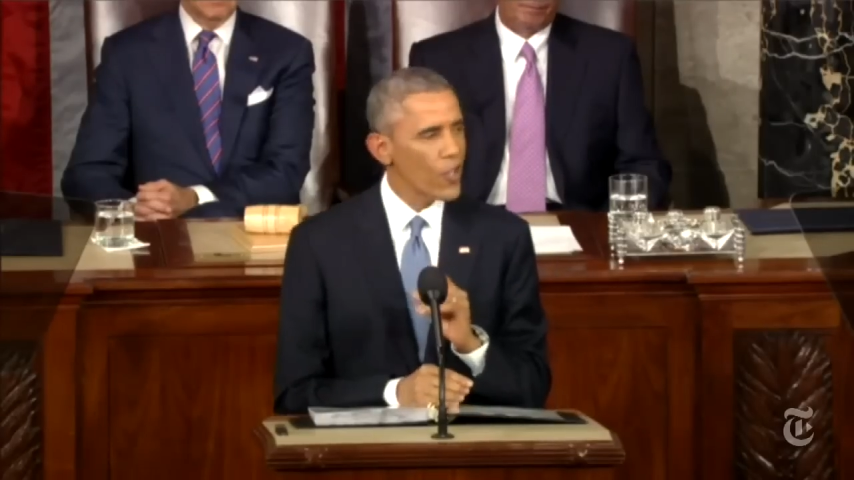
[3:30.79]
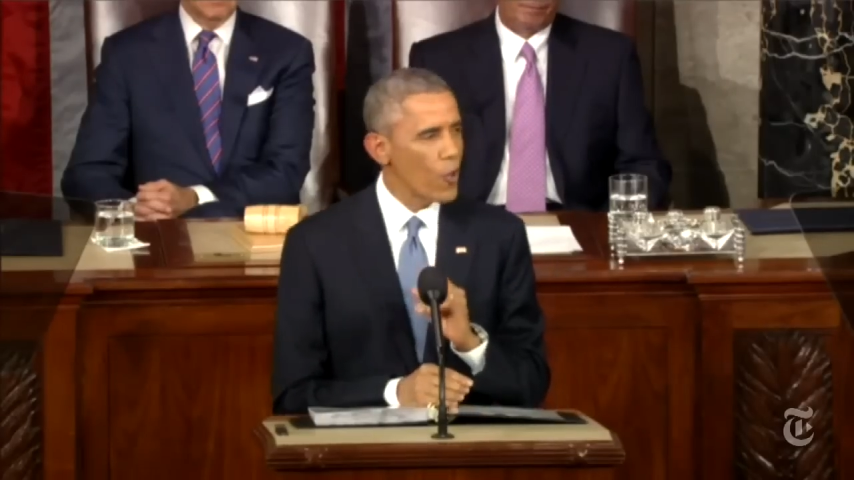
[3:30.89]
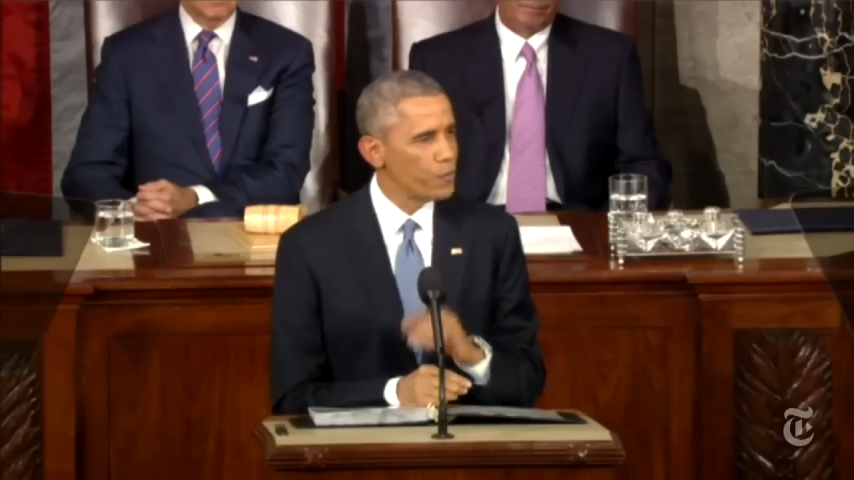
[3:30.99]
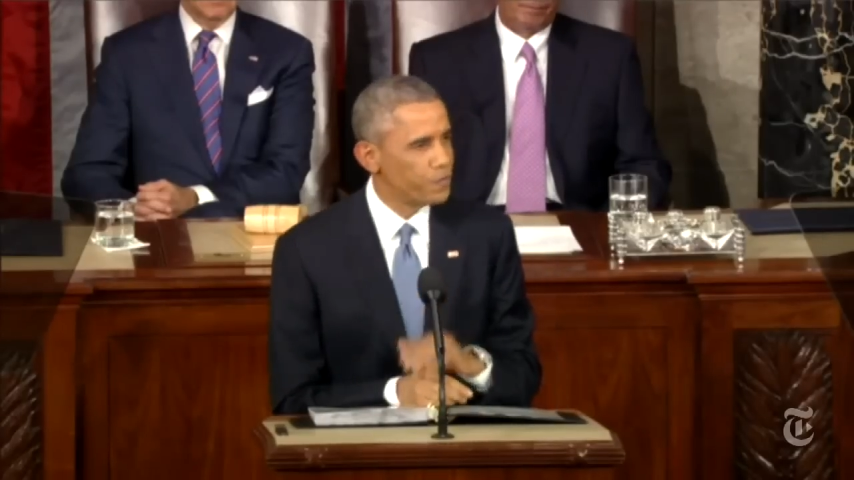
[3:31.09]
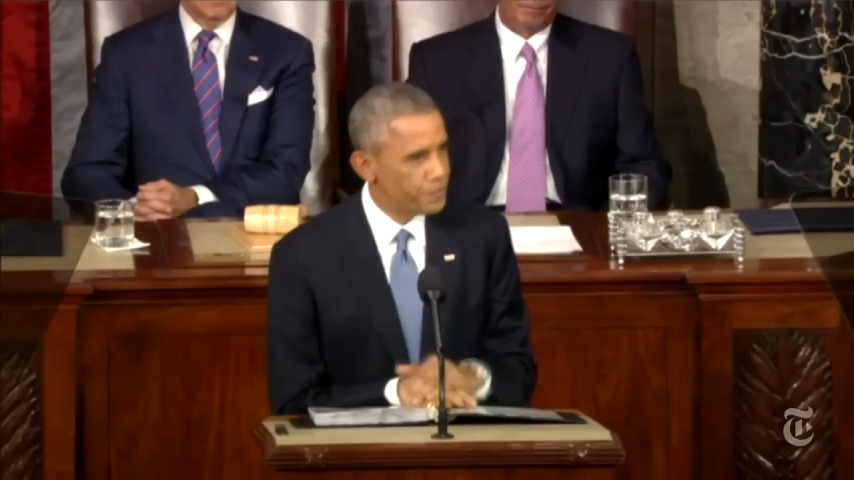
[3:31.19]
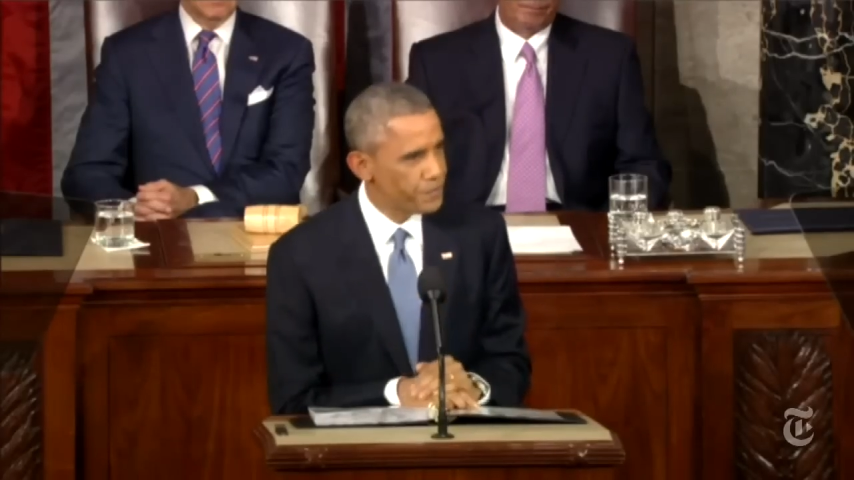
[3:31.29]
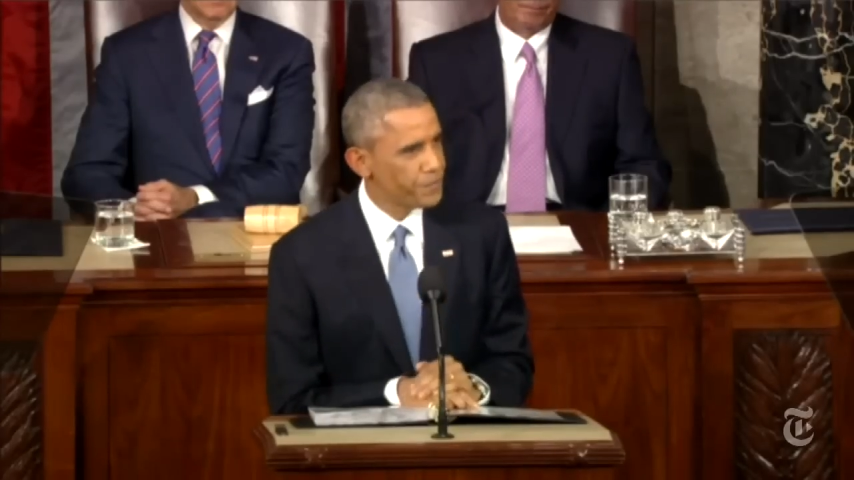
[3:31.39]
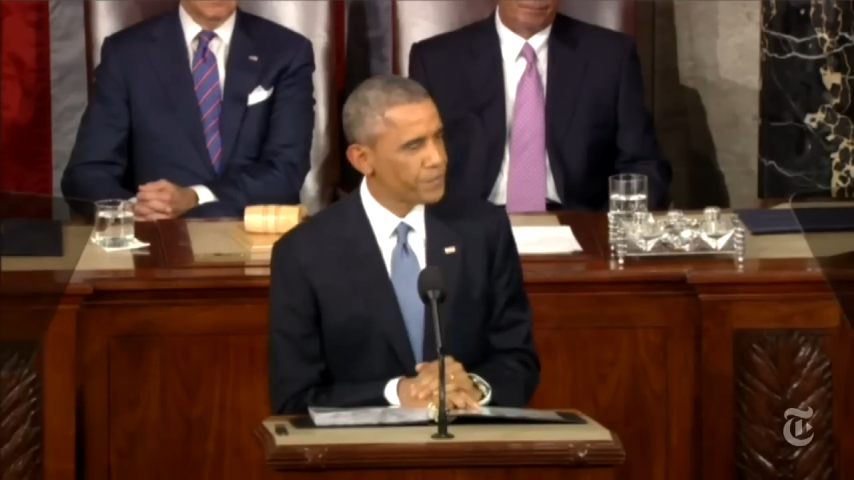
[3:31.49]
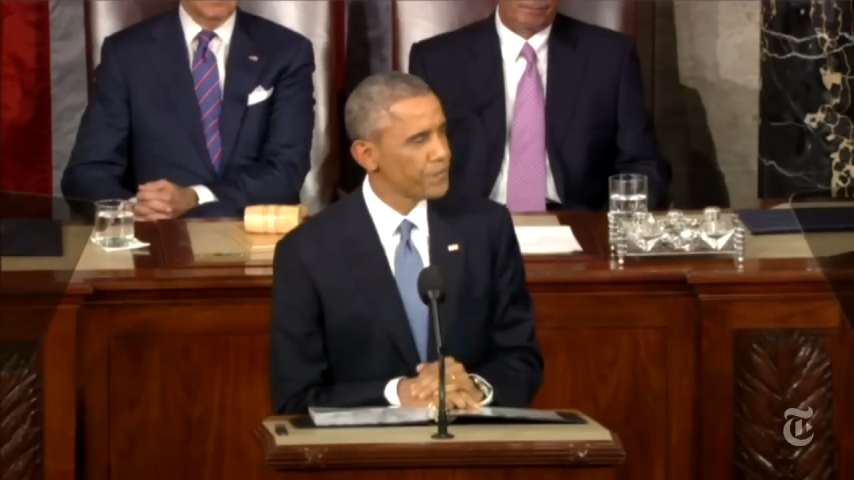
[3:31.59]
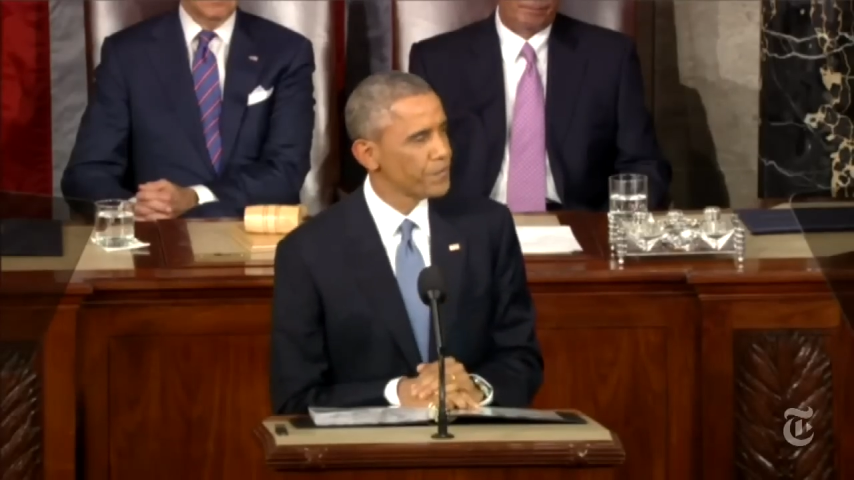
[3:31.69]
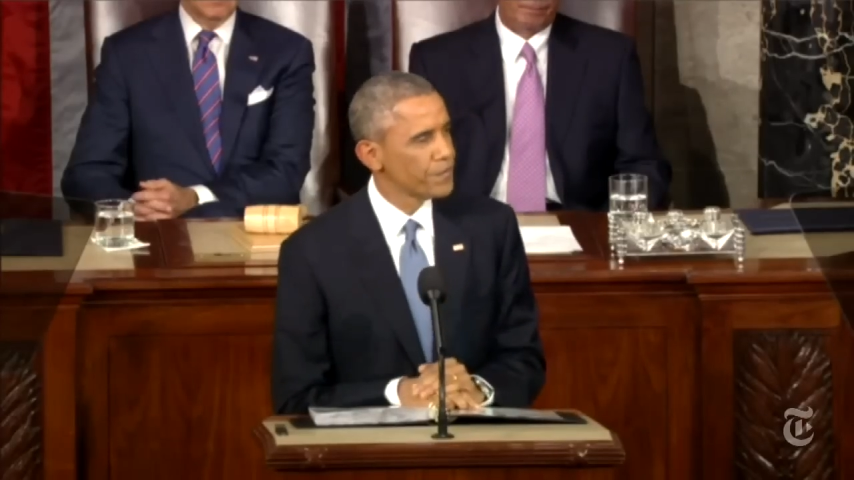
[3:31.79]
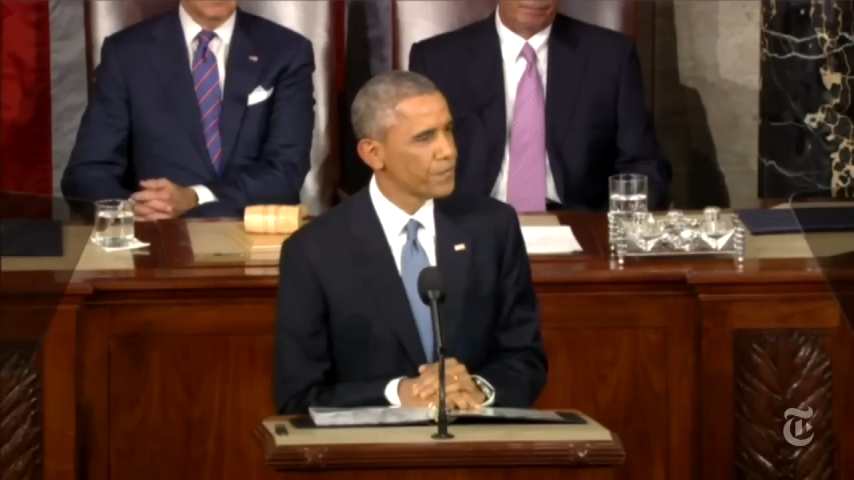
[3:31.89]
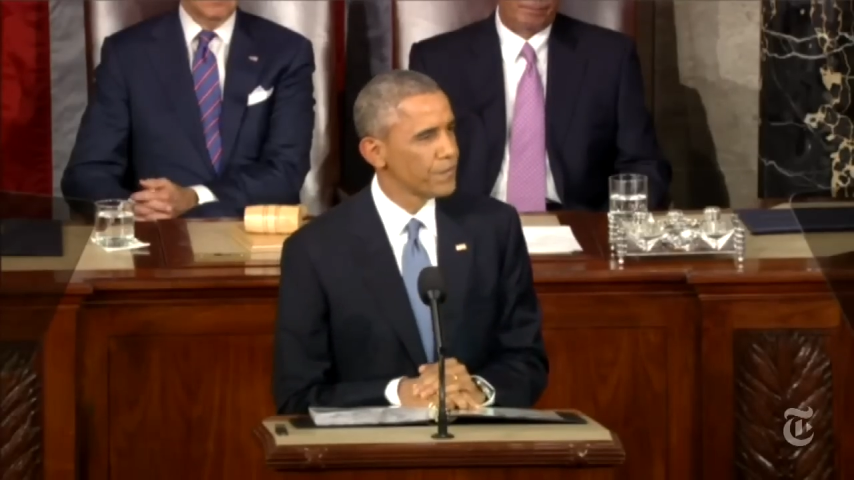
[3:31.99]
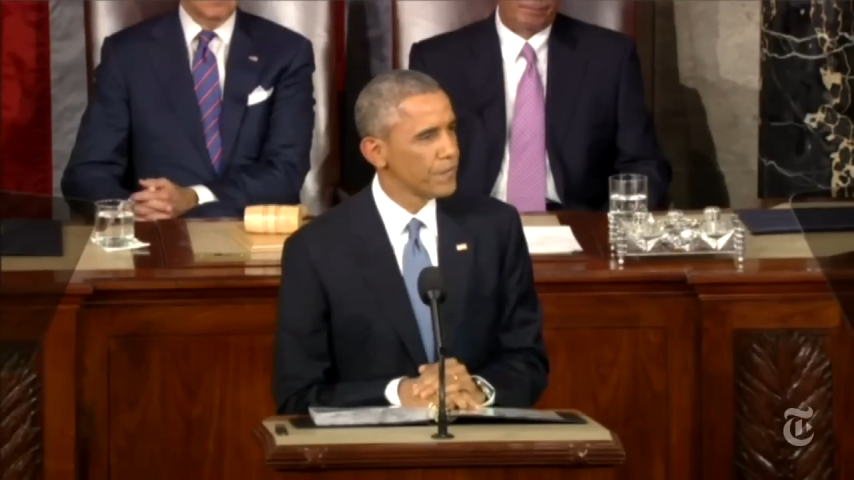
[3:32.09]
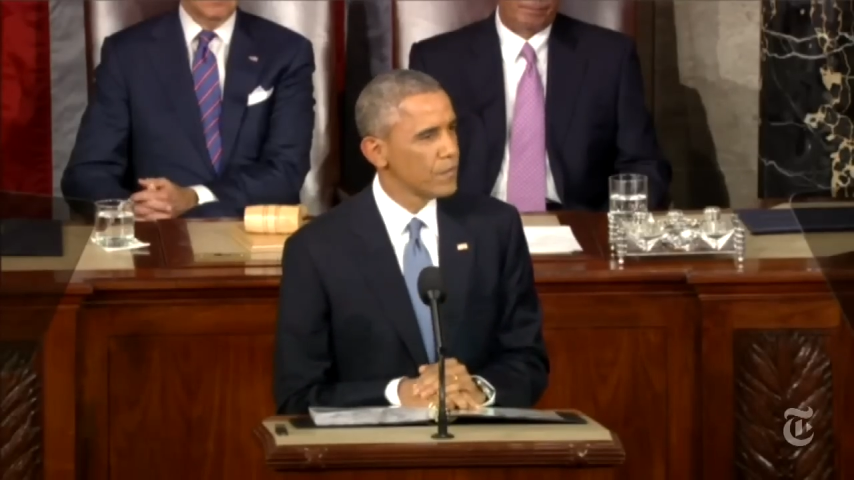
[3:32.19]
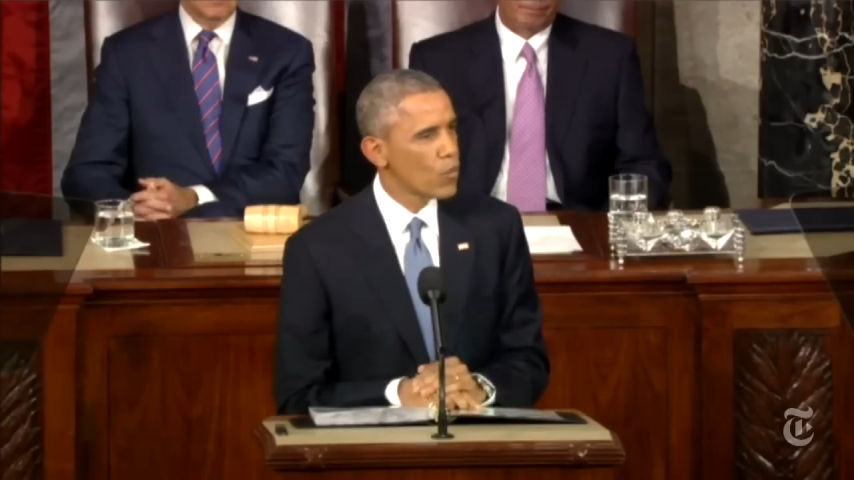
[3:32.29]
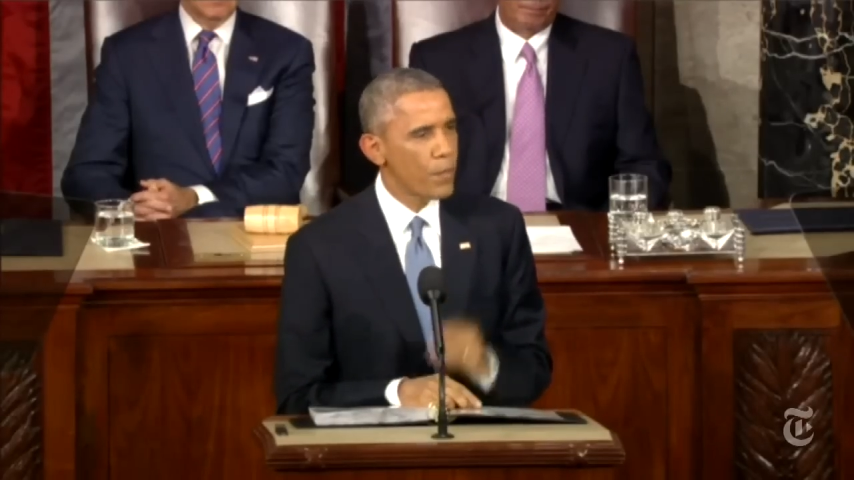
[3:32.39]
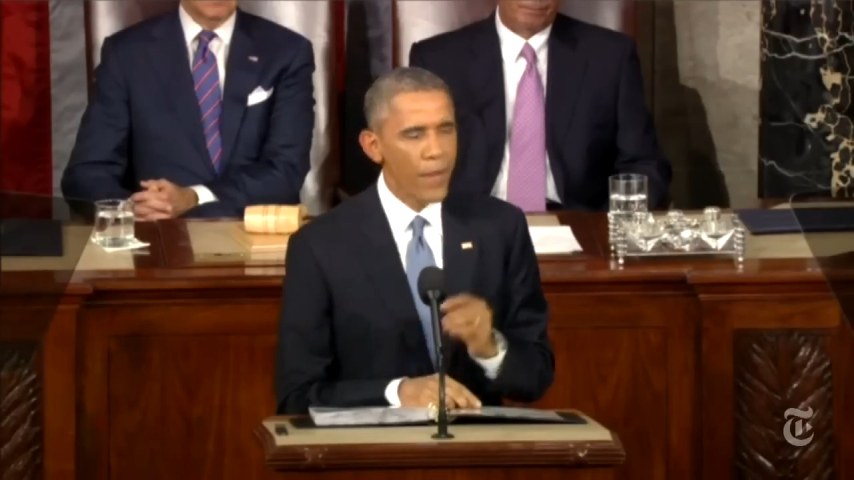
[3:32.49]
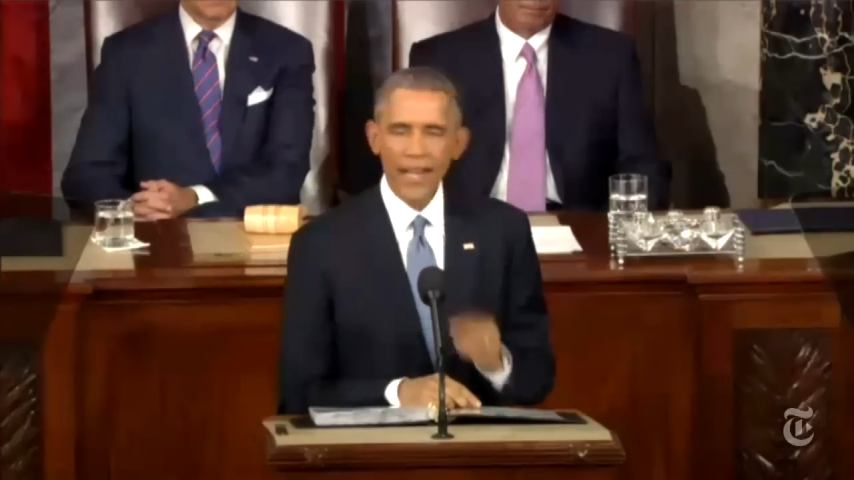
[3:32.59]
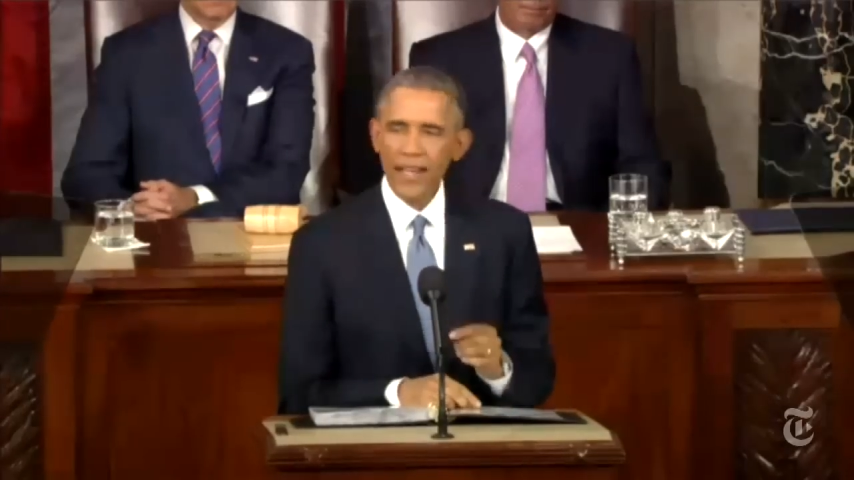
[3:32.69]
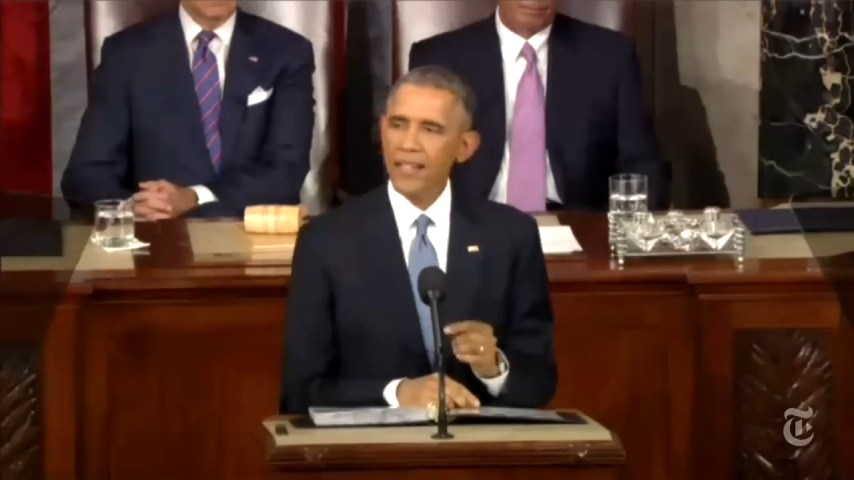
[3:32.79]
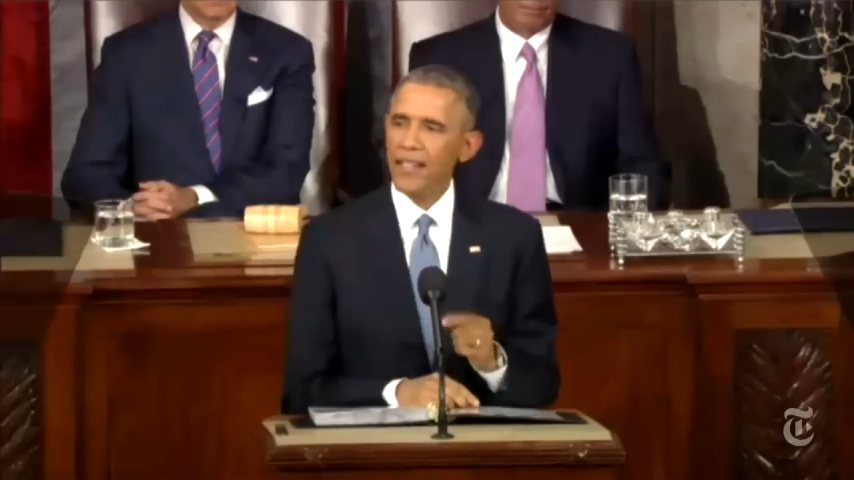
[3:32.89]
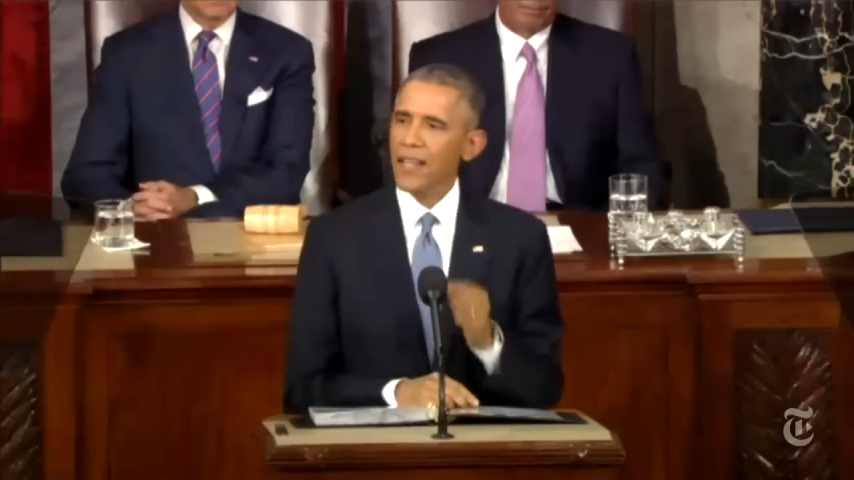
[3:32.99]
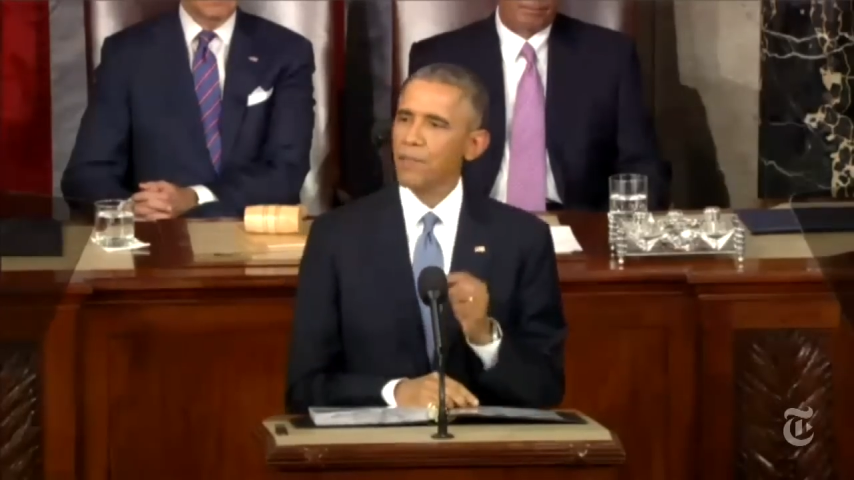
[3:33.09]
ago, Rebecca